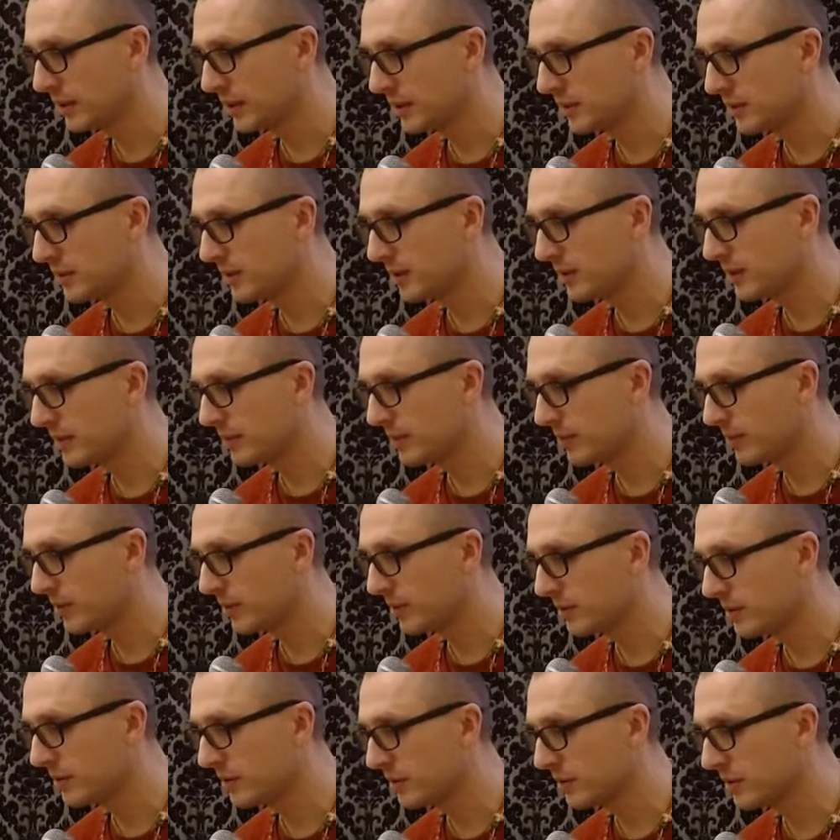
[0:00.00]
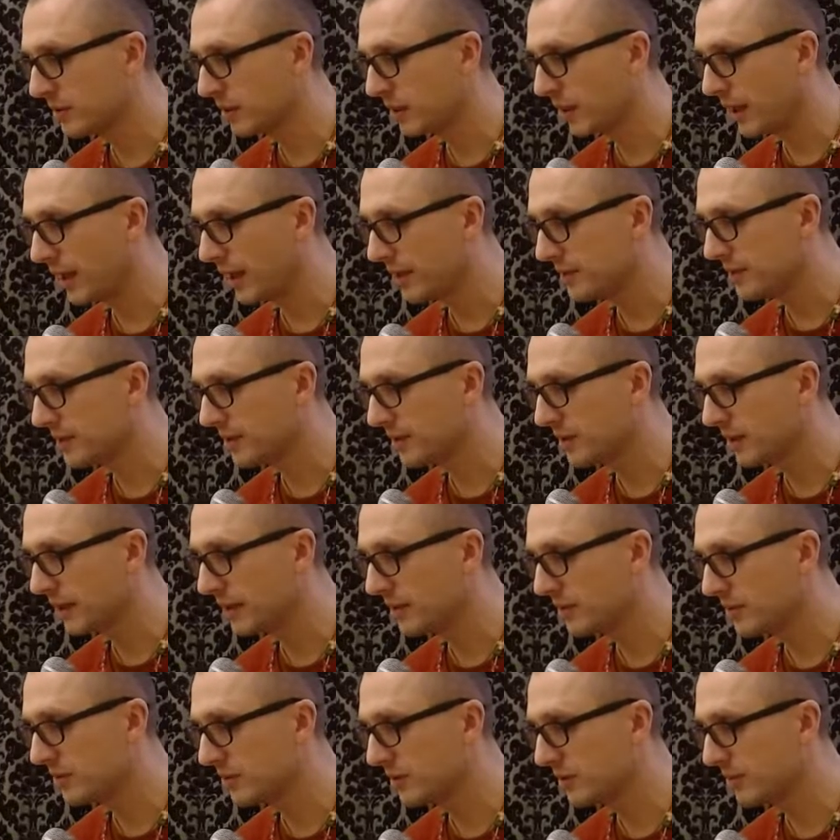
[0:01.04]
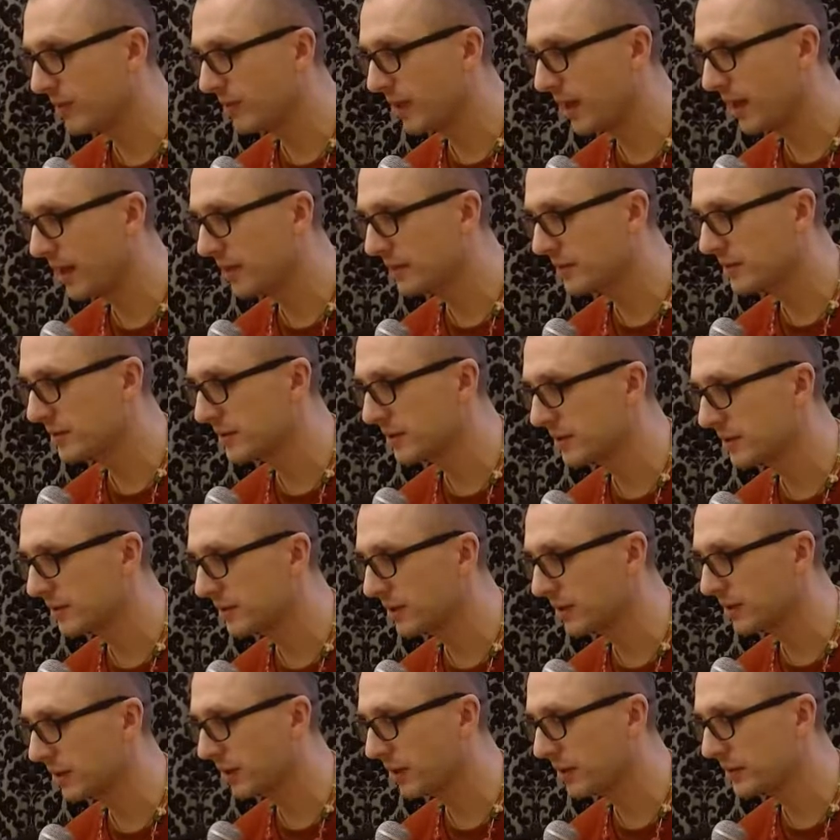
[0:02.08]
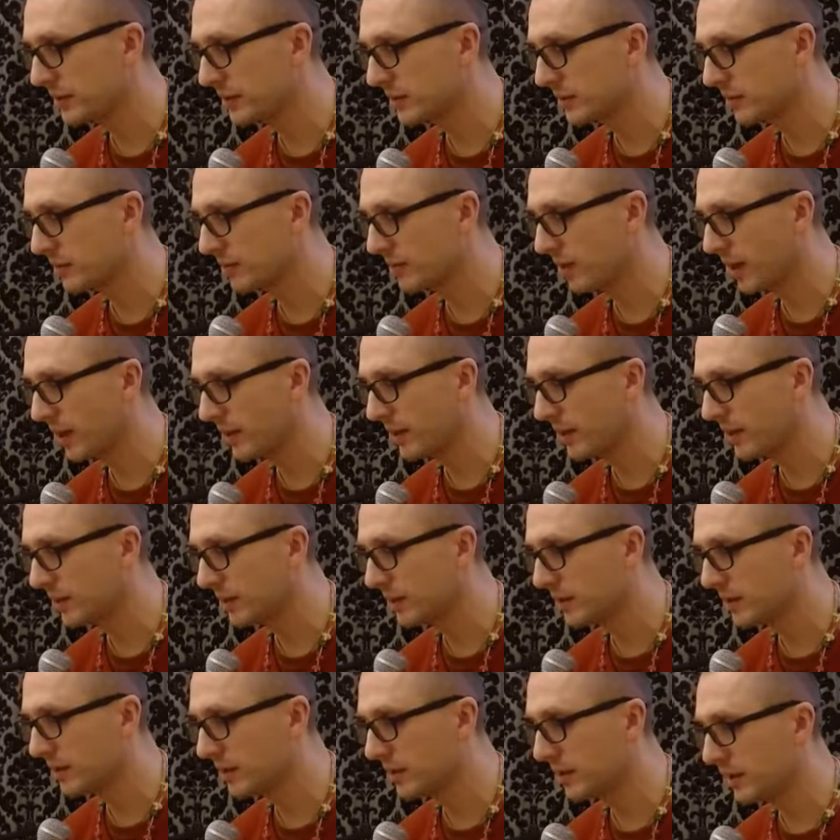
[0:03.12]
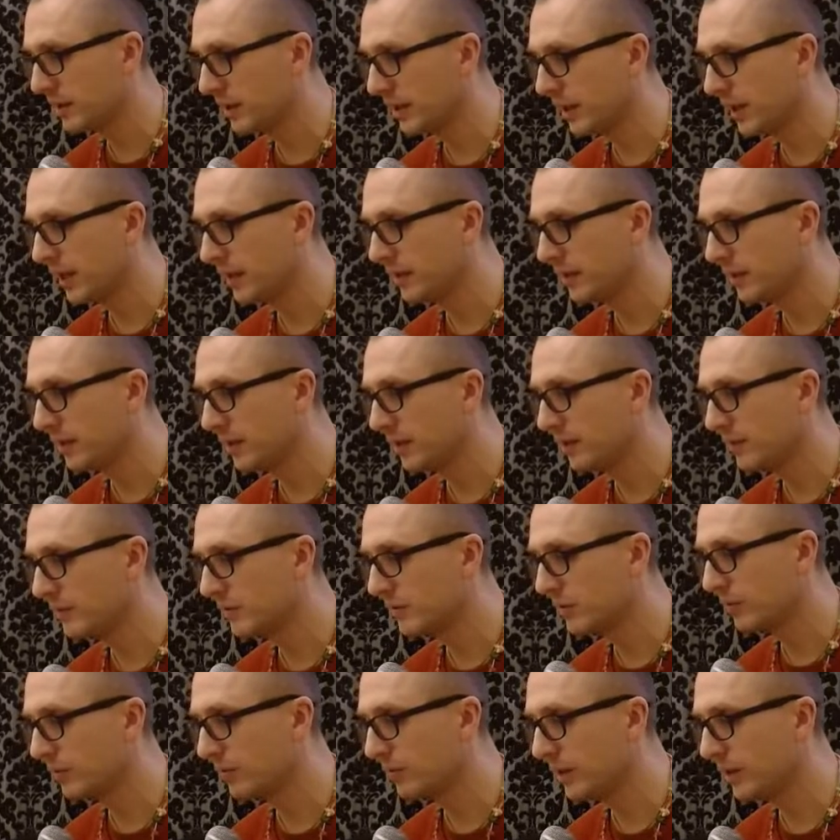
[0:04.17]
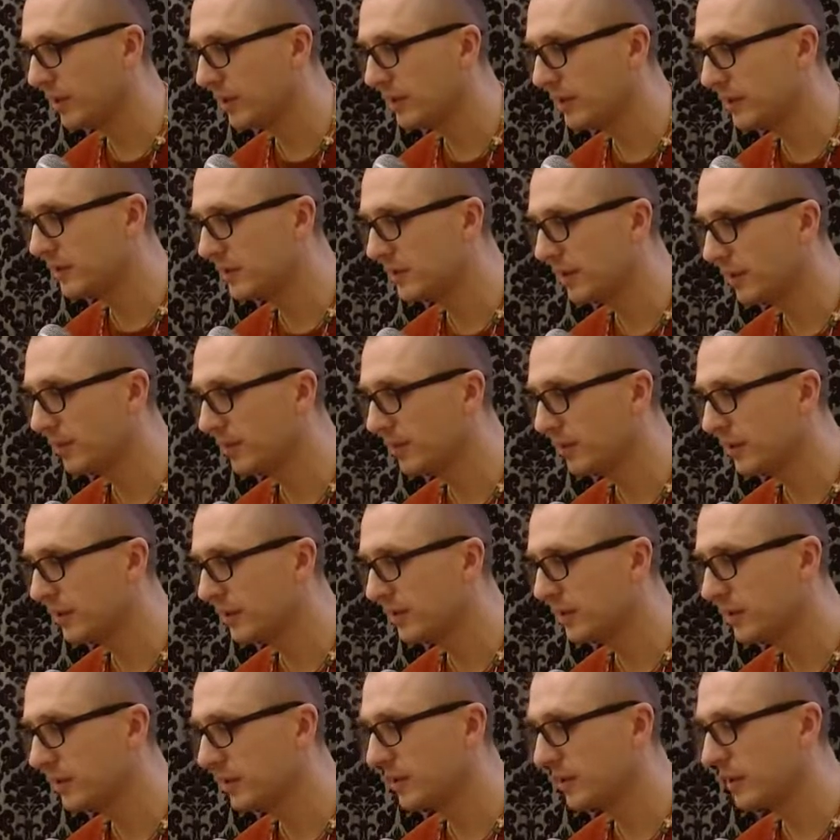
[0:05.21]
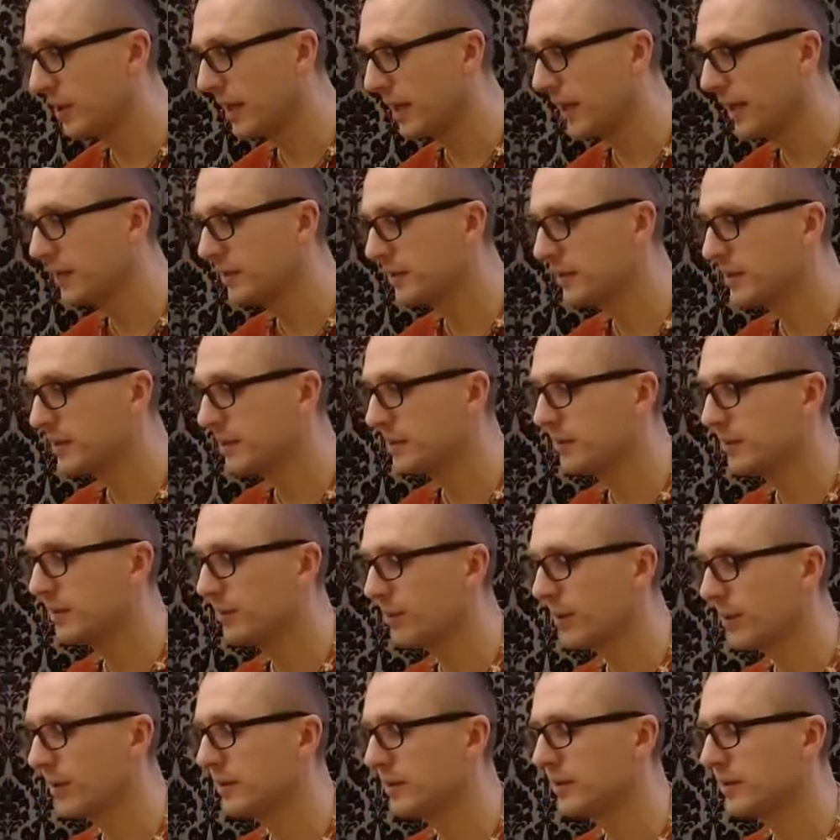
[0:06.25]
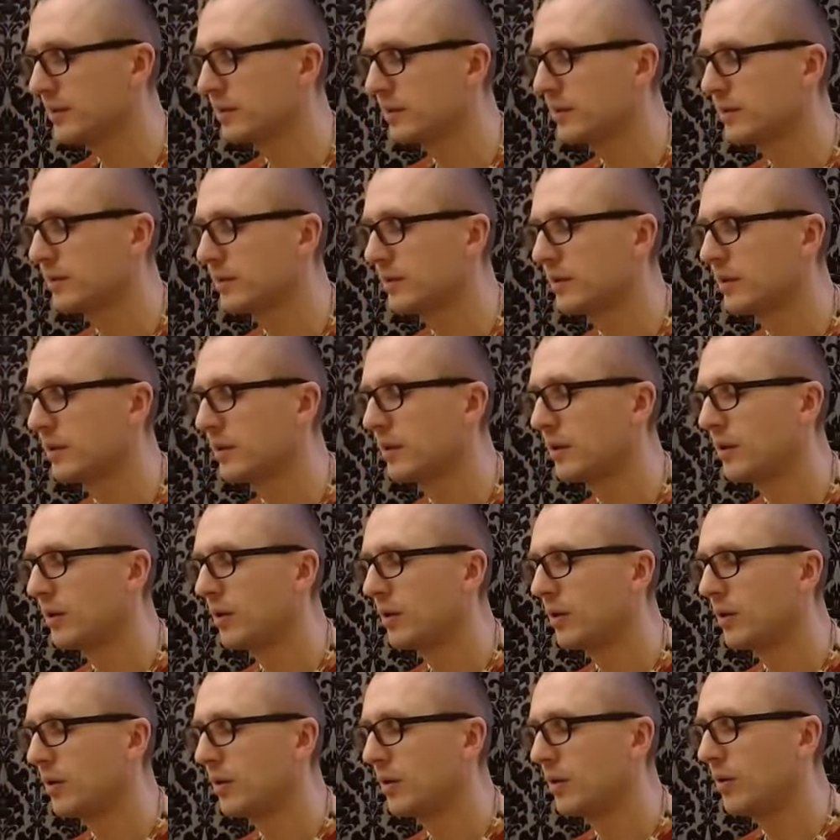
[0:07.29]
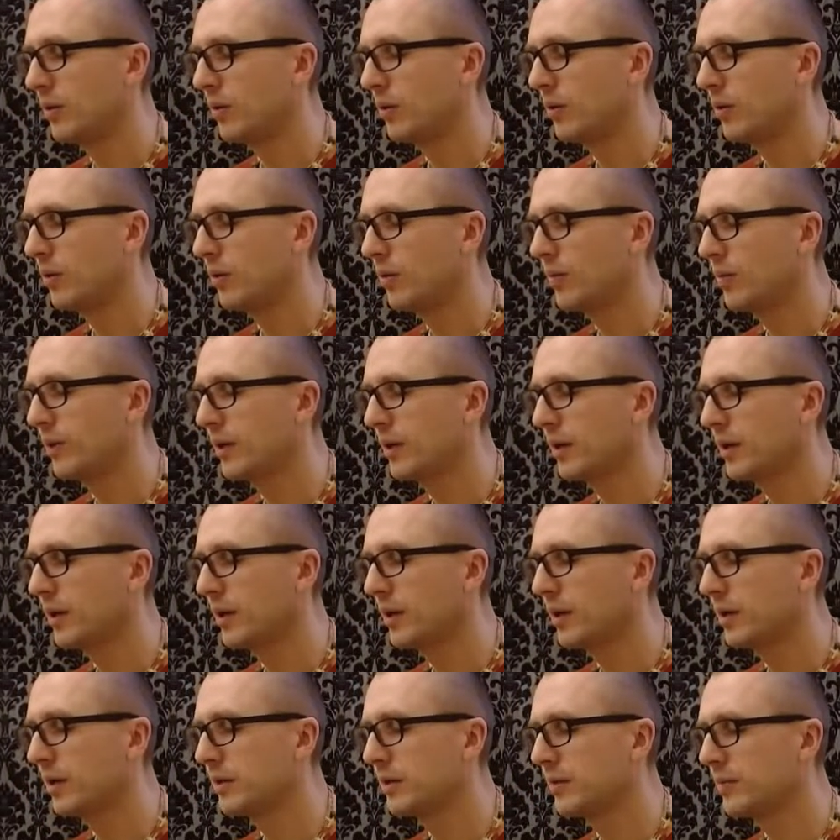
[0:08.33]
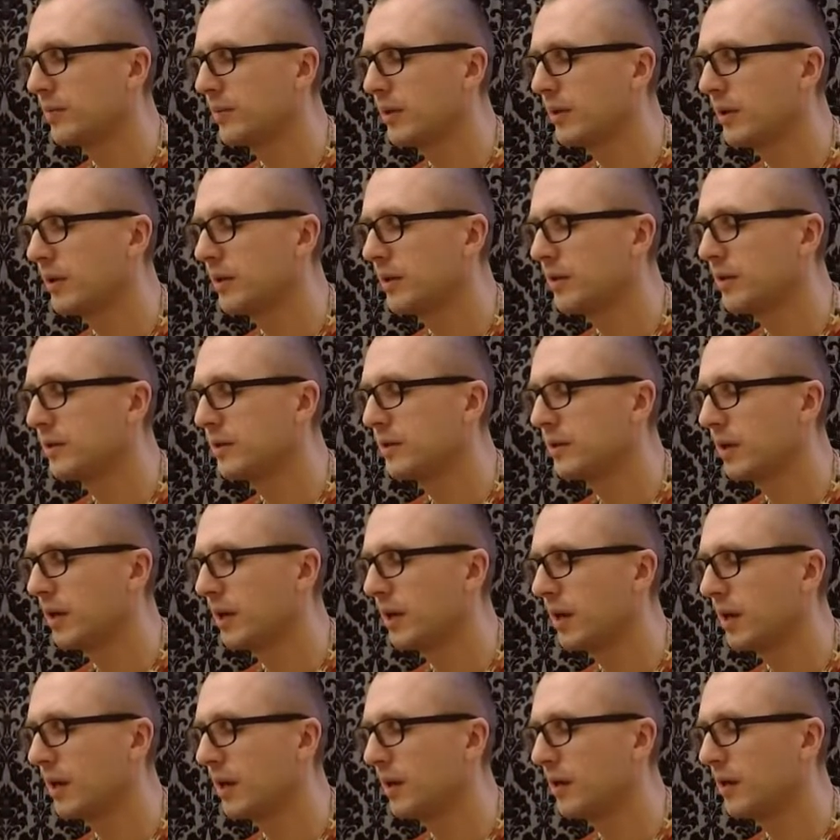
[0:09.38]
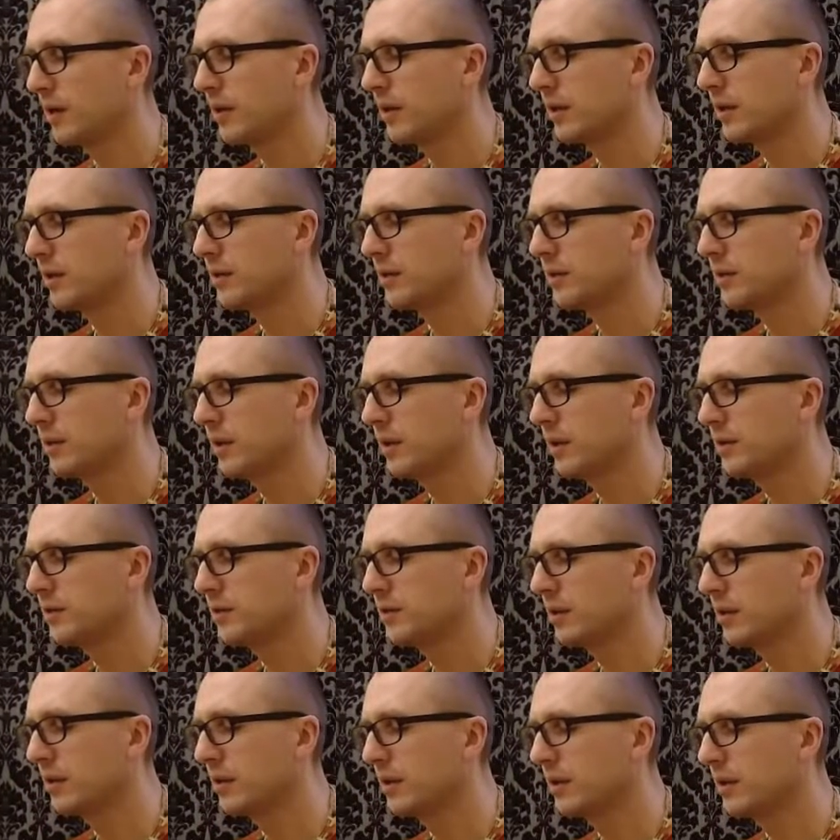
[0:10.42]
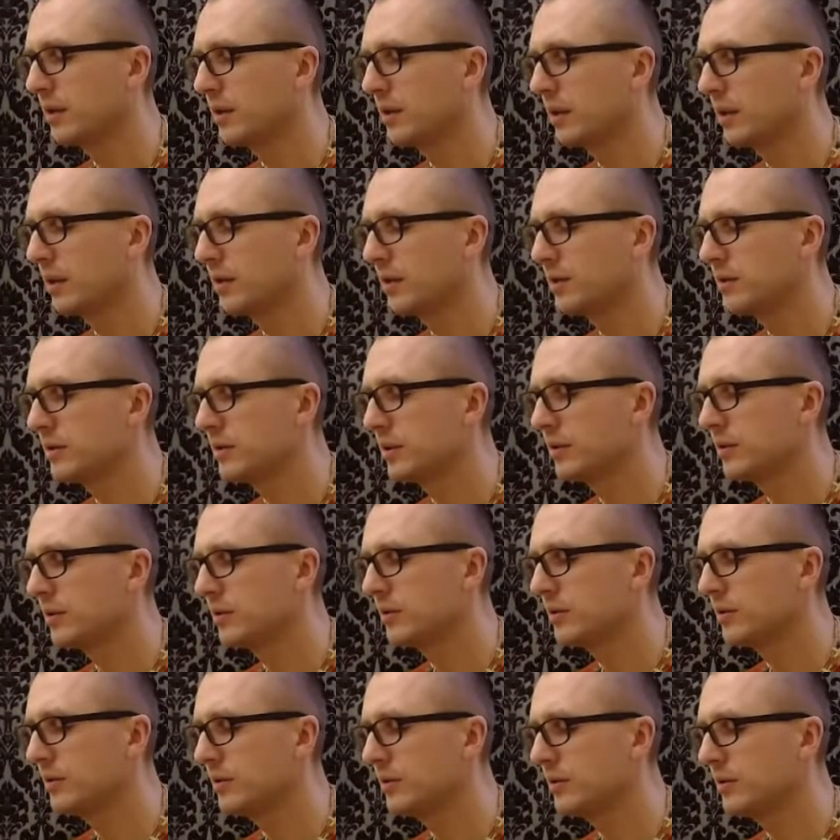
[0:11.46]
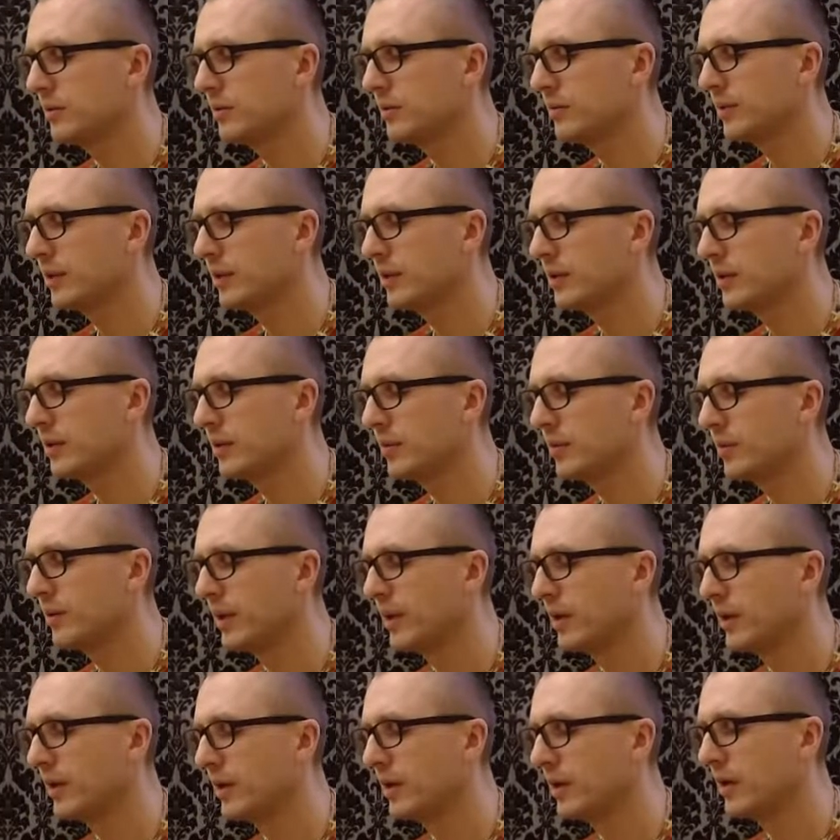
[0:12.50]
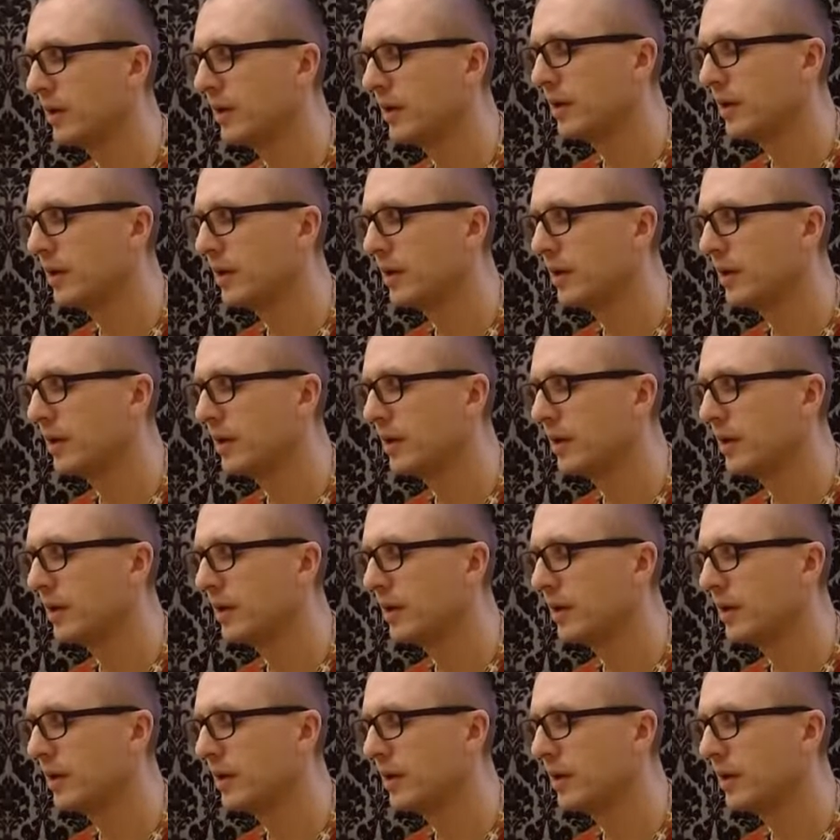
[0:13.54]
Such a person has already surpassed the clutches of Maya, and he lives completely separate and independent. Om Jnanatimirandasya Gyananjanashalakaya Chakshur Unmilitam Yena